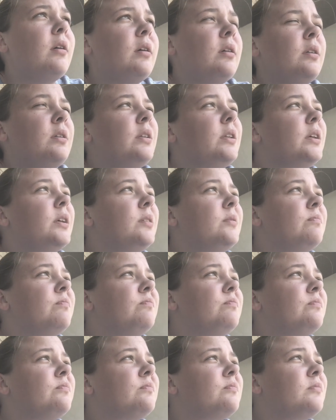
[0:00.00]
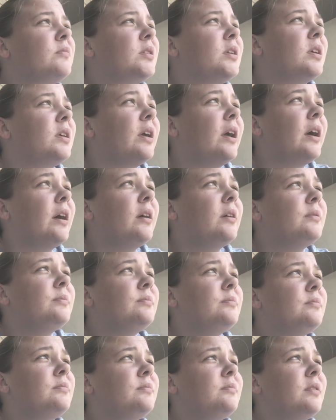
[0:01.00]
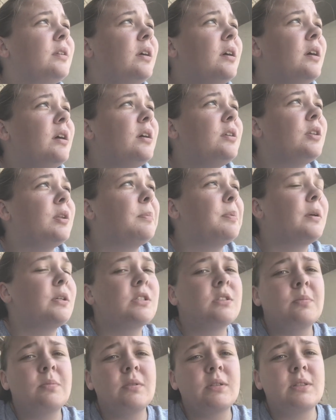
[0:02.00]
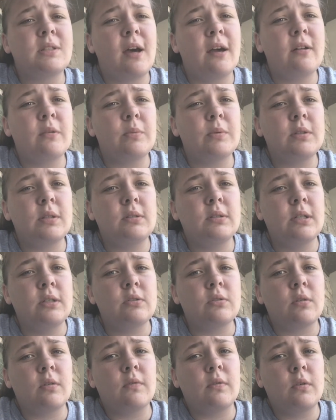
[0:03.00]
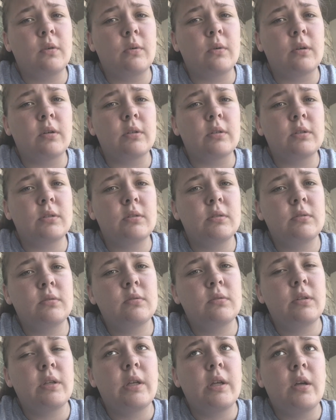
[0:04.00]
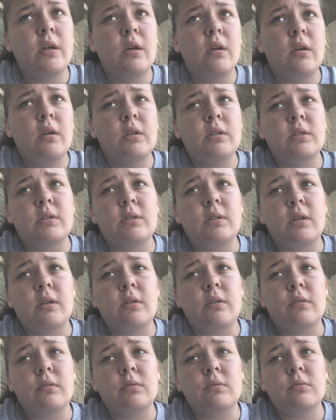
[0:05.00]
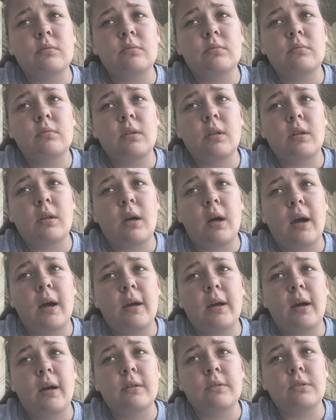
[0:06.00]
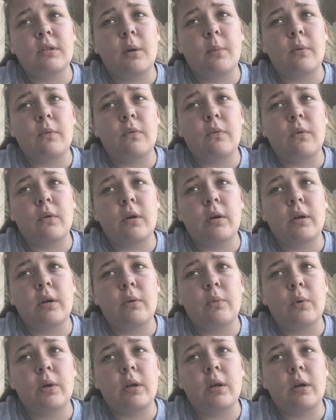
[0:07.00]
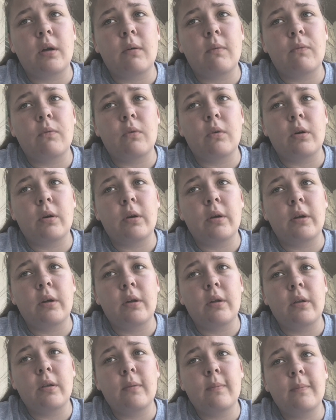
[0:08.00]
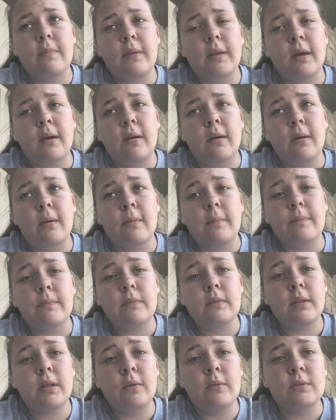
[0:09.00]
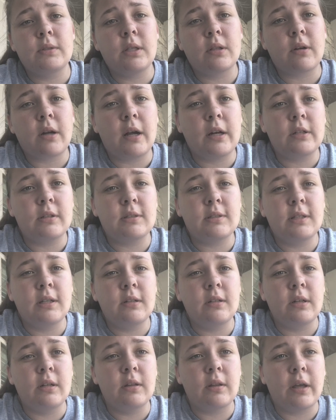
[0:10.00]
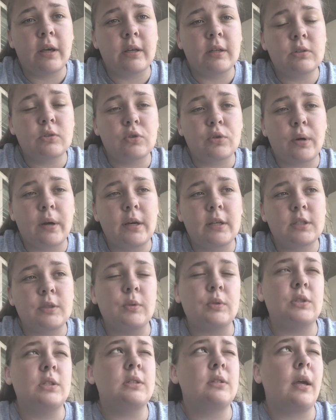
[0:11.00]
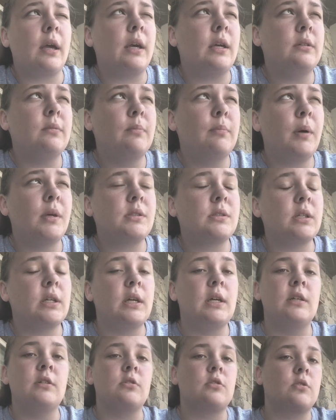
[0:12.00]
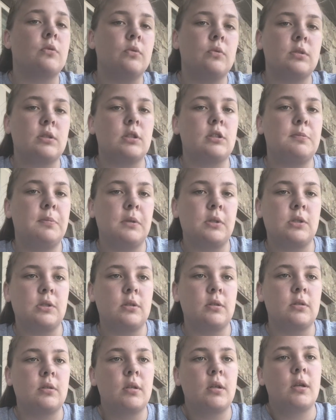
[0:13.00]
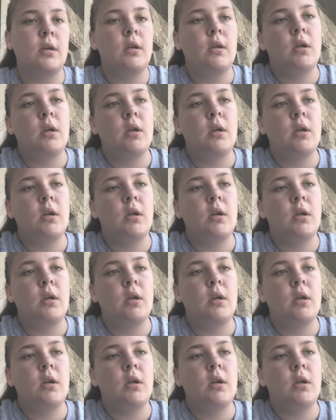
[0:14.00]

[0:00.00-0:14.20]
And then, yeah, the principal sided with the teacher, of course. So I got in trouble for it, written up for it. It was either I had to sit in like Trace, which is like basically in school suspension,